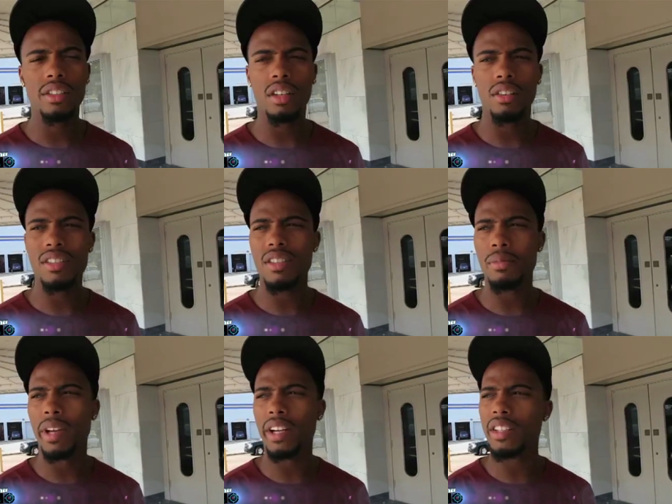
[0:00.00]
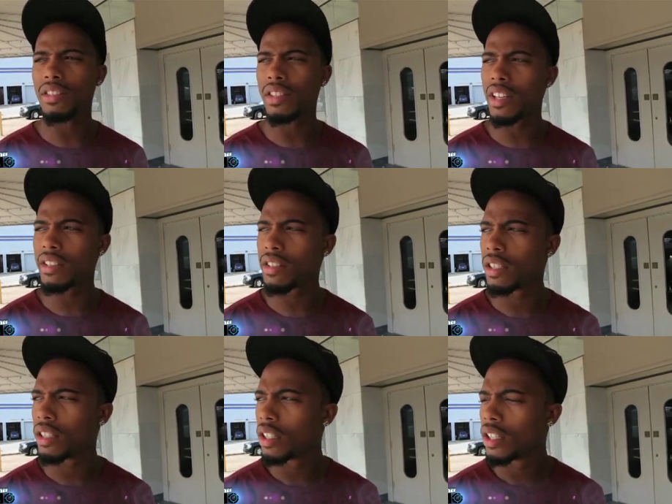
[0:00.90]
You know, this is bigger than just
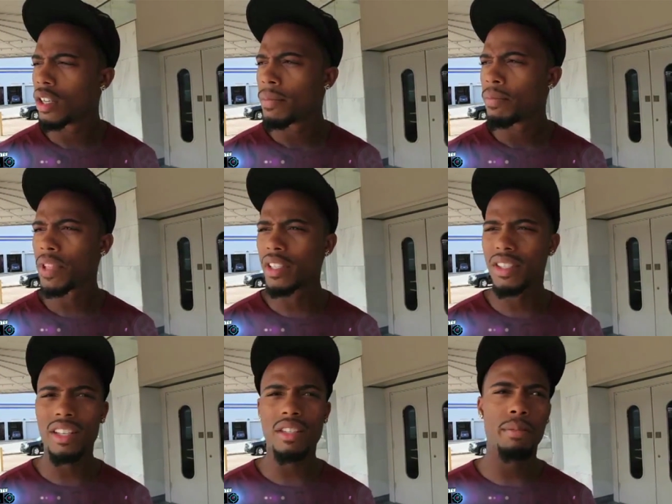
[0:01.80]
than just